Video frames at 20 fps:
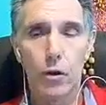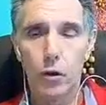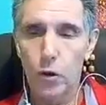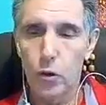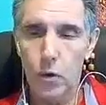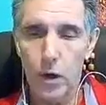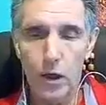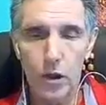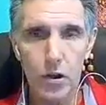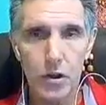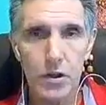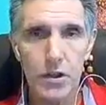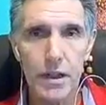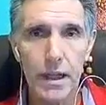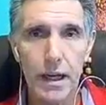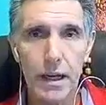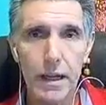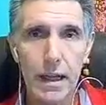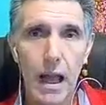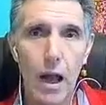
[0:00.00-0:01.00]
You
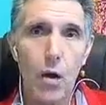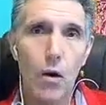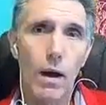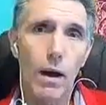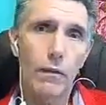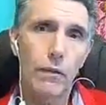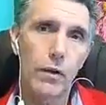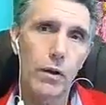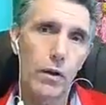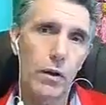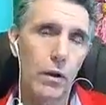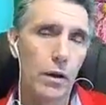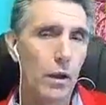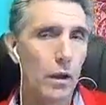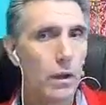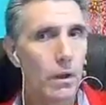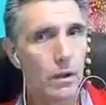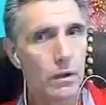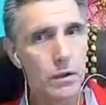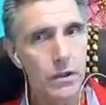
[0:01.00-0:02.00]
understand now after
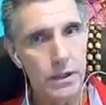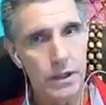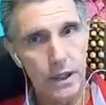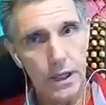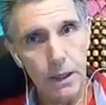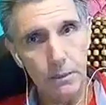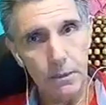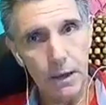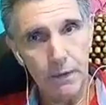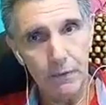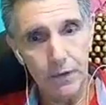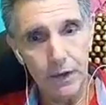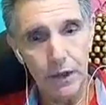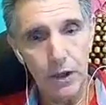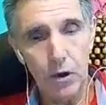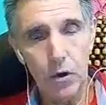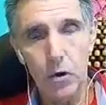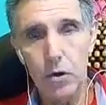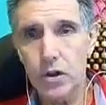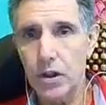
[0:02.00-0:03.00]
seeing my
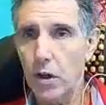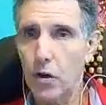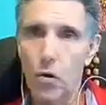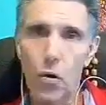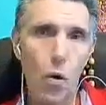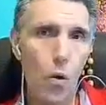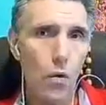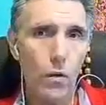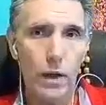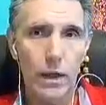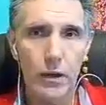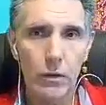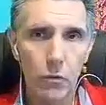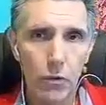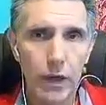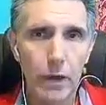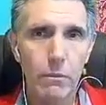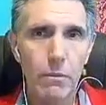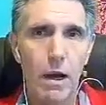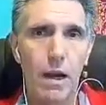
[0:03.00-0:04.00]
videos, and go
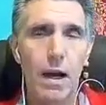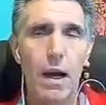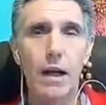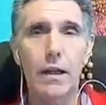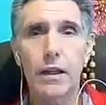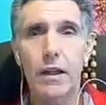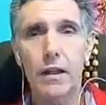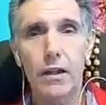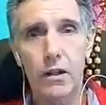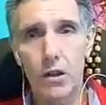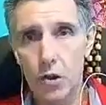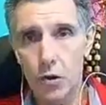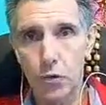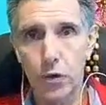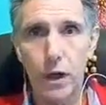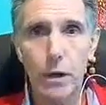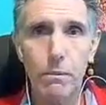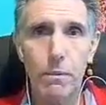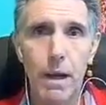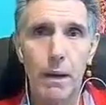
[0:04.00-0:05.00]
and read my articles,
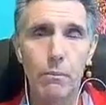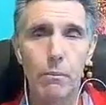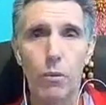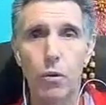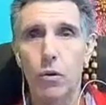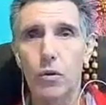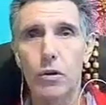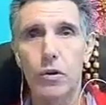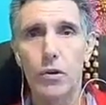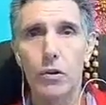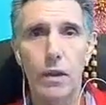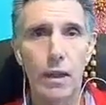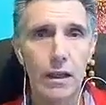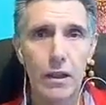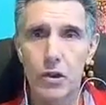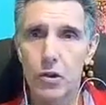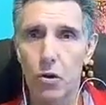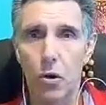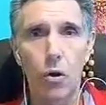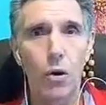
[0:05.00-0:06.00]
read my books.
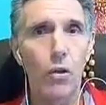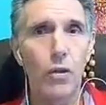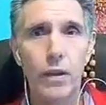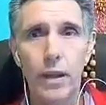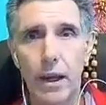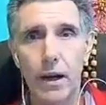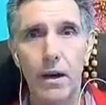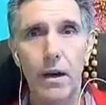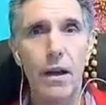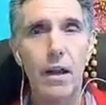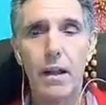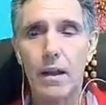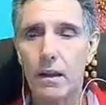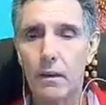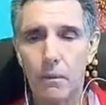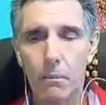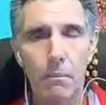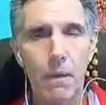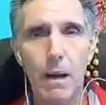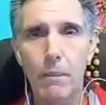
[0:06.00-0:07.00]
It's all there.
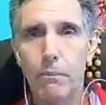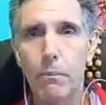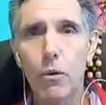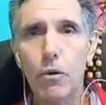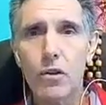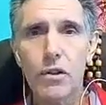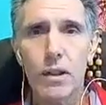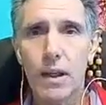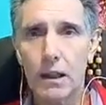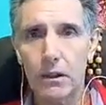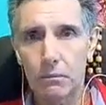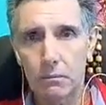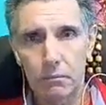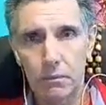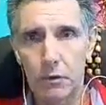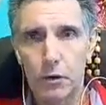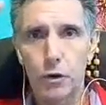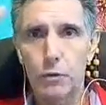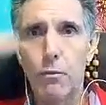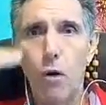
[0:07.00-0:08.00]
My books are
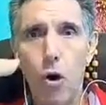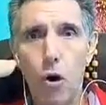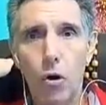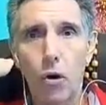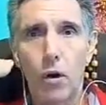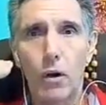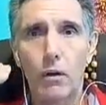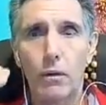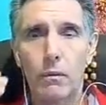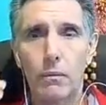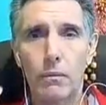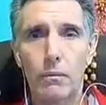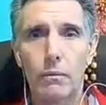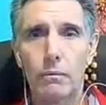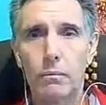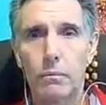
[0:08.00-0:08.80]
small.